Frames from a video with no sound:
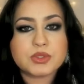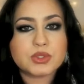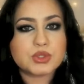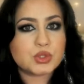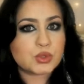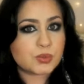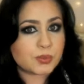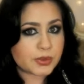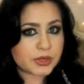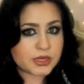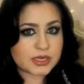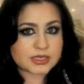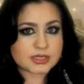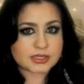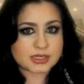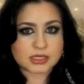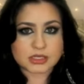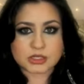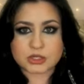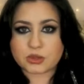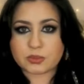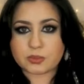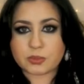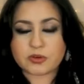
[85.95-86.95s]
Super
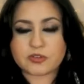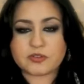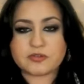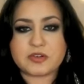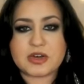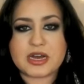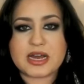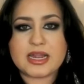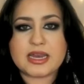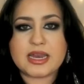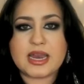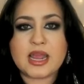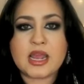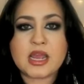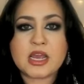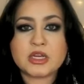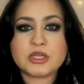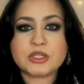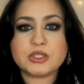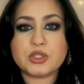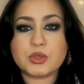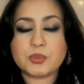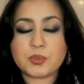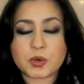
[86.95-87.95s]
easy, super fun,
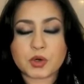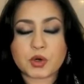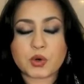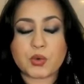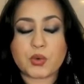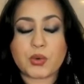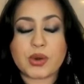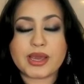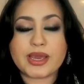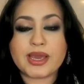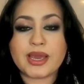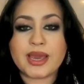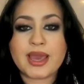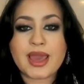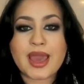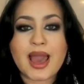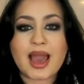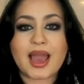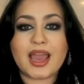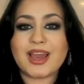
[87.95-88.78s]
super quick.